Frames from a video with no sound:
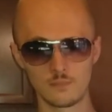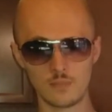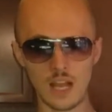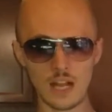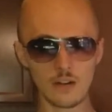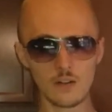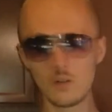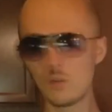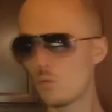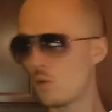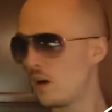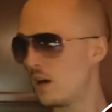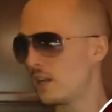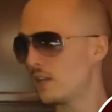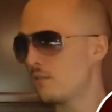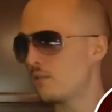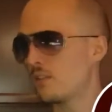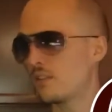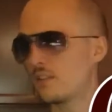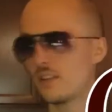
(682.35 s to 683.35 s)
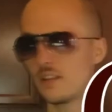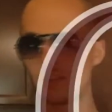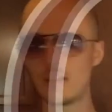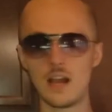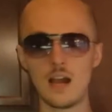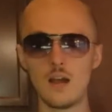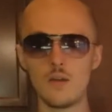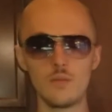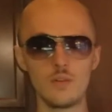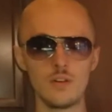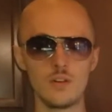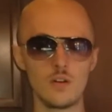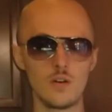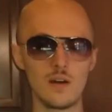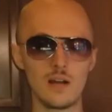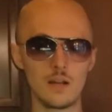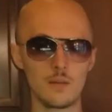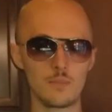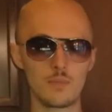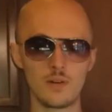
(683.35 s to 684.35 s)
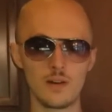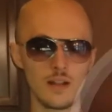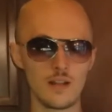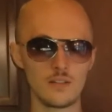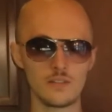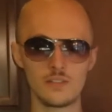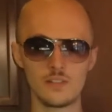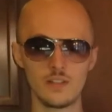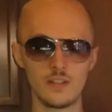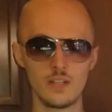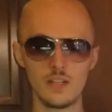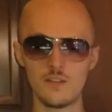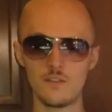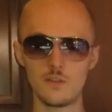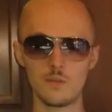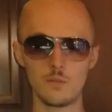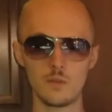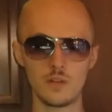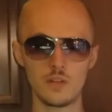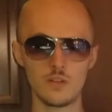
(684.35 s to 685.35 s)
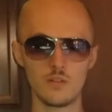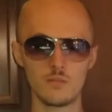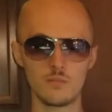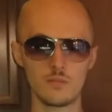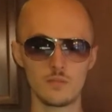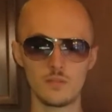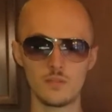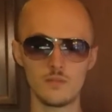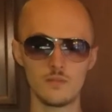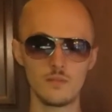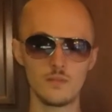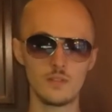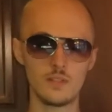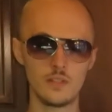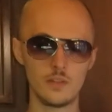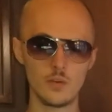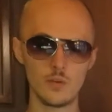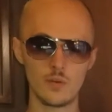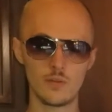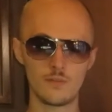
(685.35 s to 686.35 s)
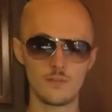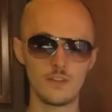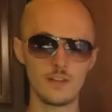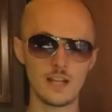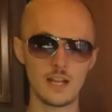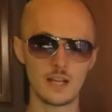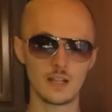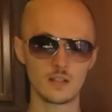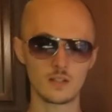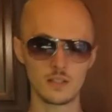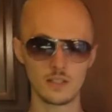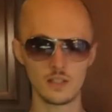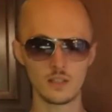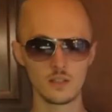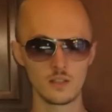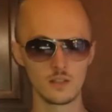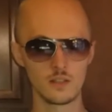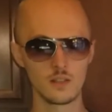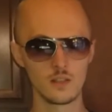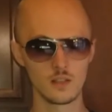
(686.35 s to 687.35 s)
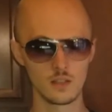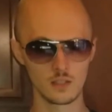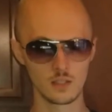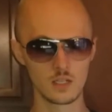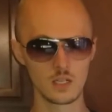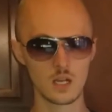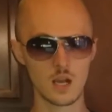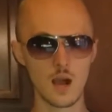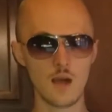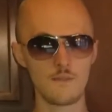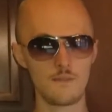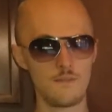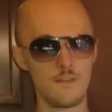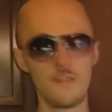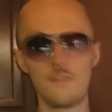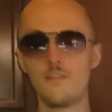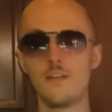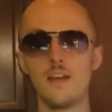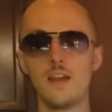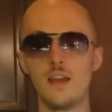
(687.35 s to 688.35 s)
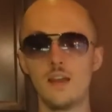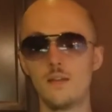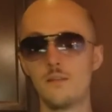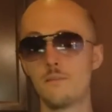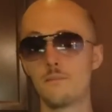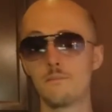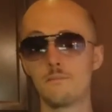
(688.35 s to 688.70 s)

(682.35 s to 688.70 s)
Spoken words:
I don't know why you would think I would know how to pronounce it even when you do it phonetically. Covfefe.